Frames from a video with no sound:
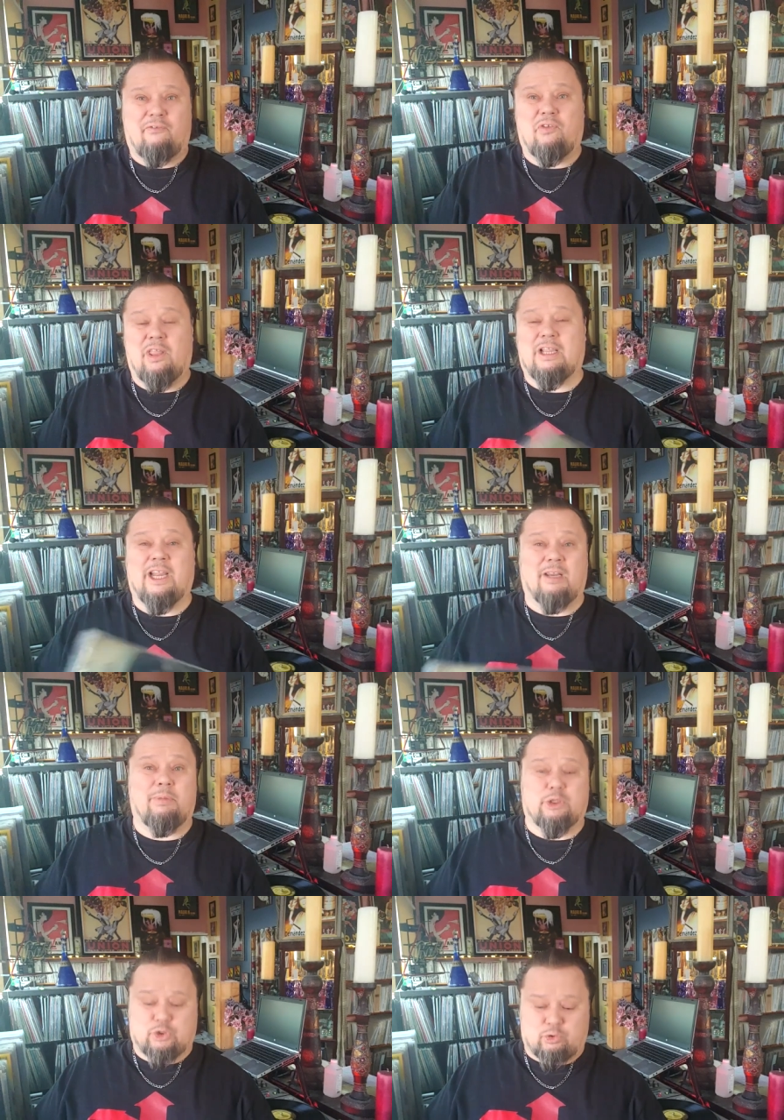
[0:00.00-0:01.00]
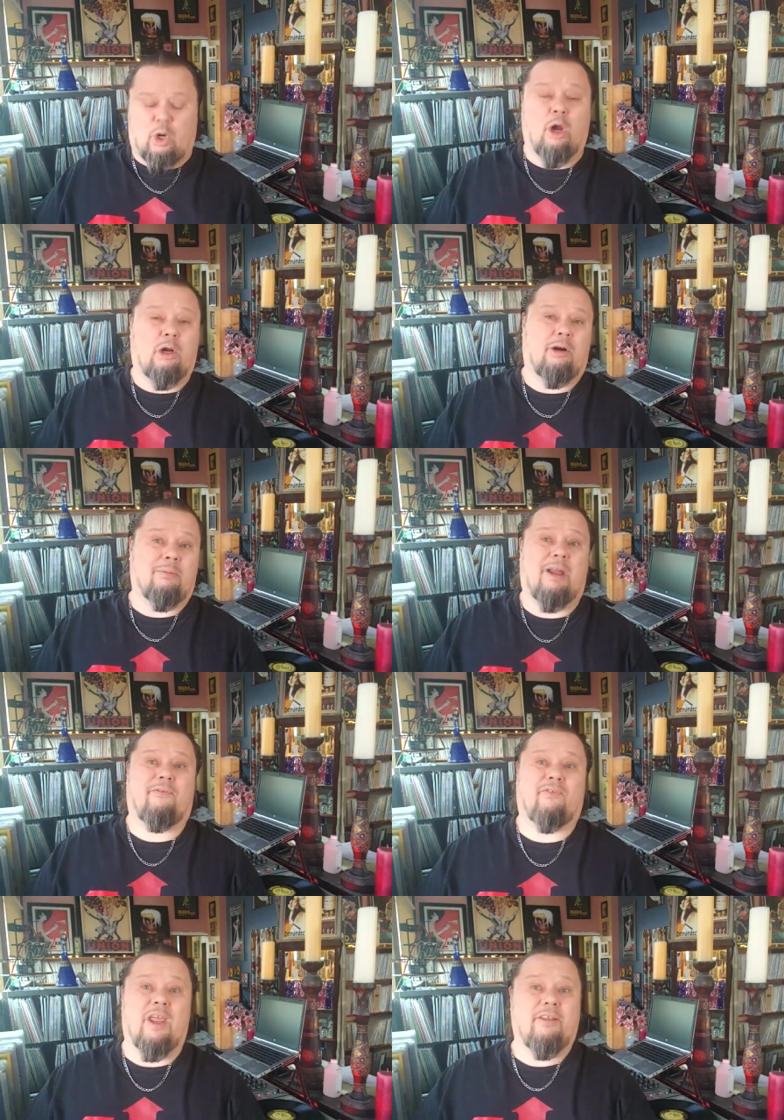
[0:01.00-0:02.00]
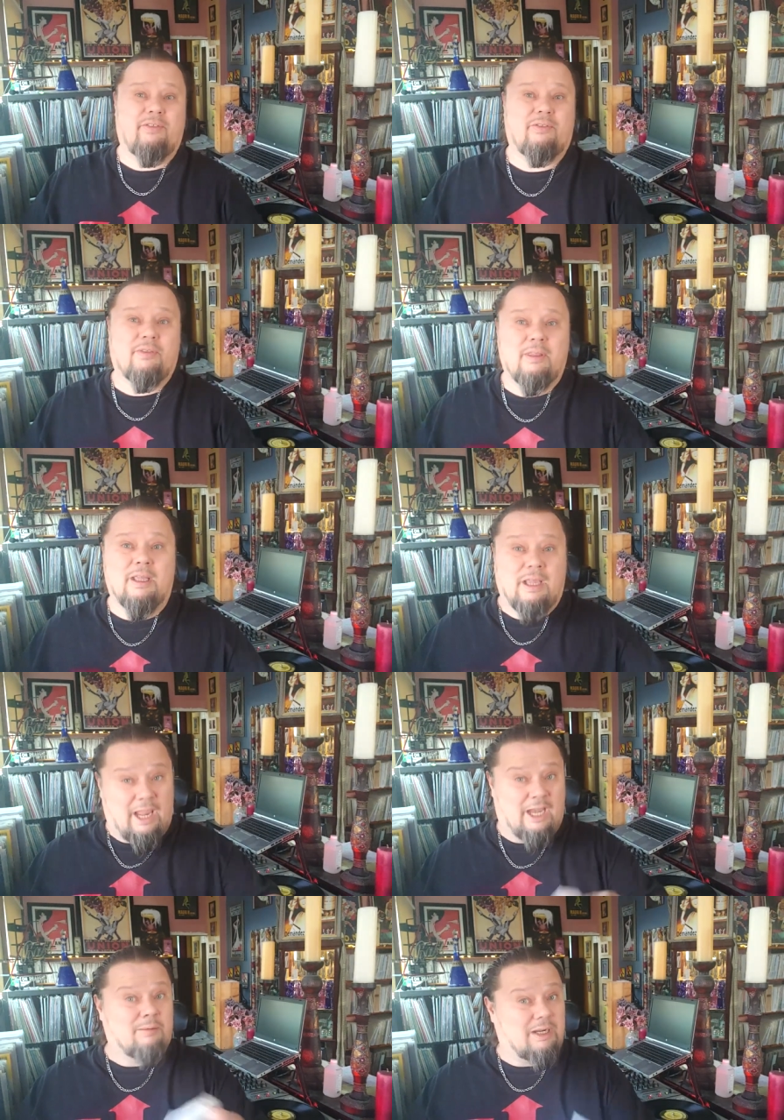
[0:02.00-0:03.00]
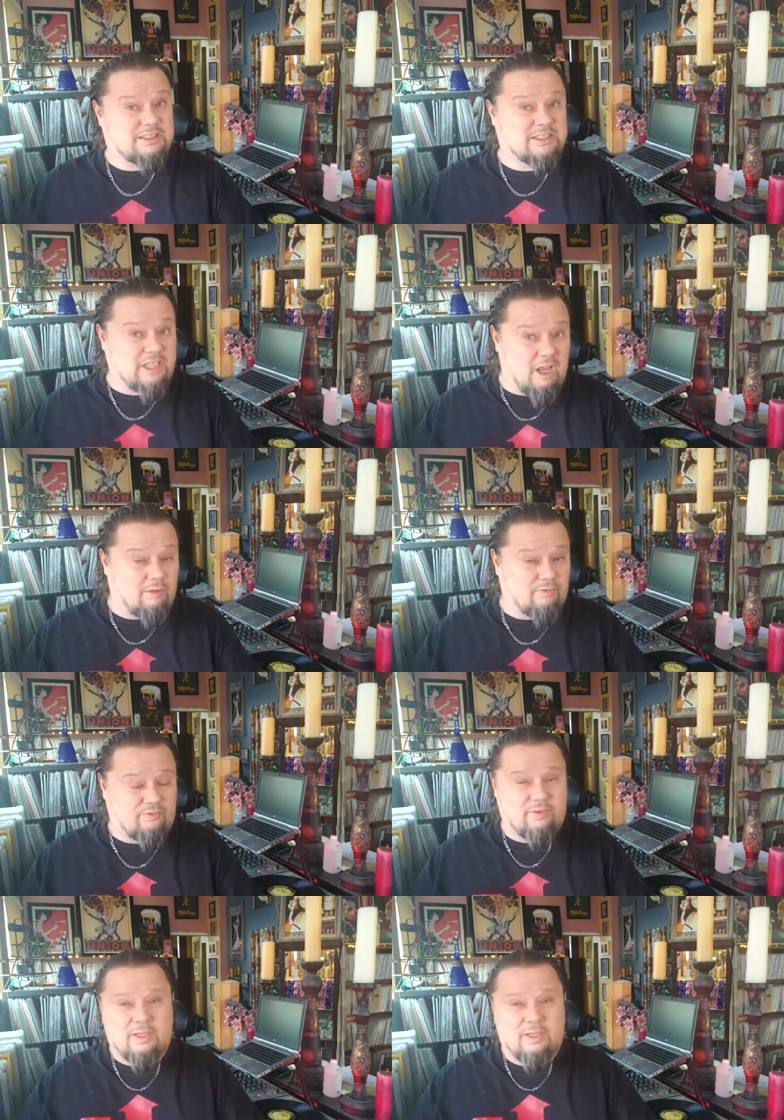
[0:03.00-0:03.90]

feel like I can be stronger in my faith and in myself."